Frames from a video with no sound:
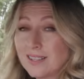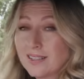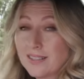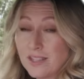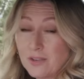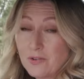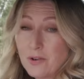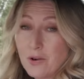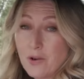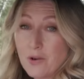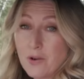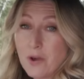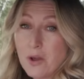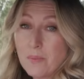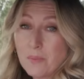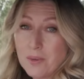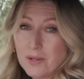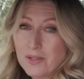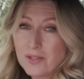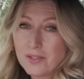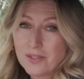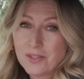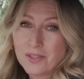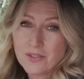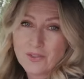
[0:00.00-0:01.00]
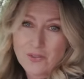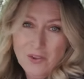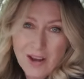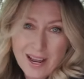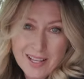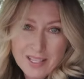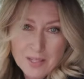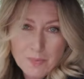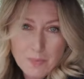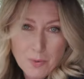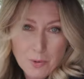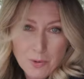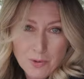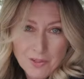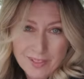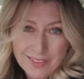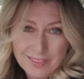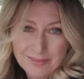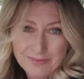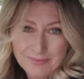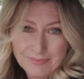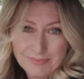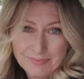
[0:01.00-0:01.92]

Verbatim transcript: zero emissions transport.